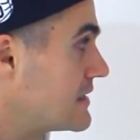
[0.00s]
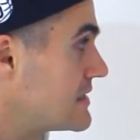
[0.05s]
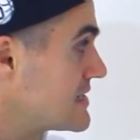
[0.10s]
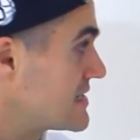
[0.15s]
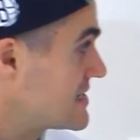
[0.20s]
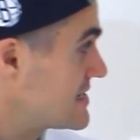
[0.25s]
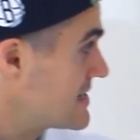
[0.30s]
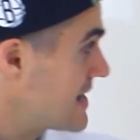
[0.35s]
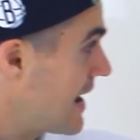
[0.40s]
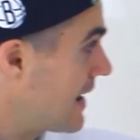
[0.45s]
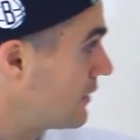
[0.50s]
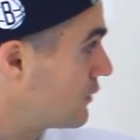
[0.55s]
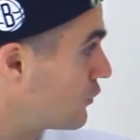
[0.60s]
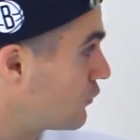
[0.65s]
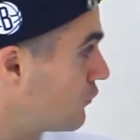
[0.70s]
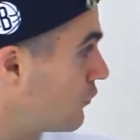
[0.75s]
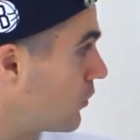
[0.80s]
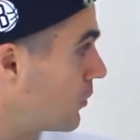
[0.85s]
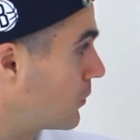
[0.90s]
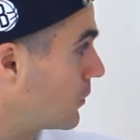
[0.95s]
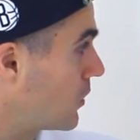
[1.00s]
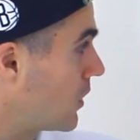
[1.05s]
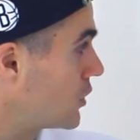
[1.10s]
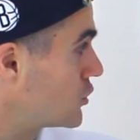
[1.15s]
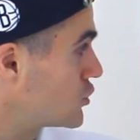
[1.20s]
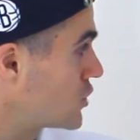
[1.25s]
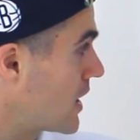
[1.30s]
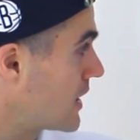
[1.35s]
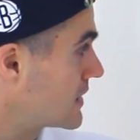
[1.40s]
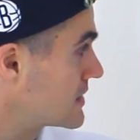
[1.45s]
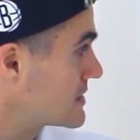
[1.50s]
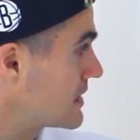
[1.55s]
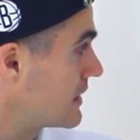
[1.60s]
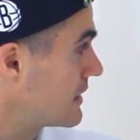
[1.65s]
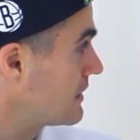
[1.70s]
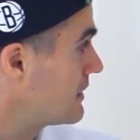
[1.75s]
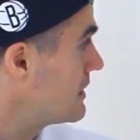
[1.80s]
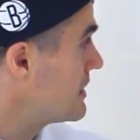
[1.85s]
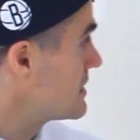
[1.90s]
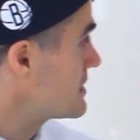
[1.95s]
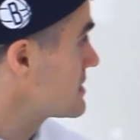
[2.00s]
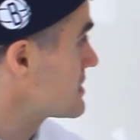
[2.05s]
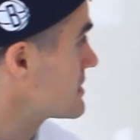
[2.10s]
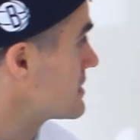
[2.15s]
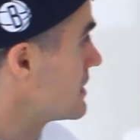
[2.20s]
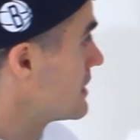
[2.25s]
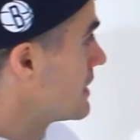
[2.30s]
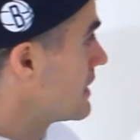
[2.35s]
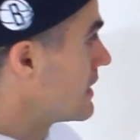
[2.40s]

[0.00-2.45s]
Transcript: standard form quadratics like this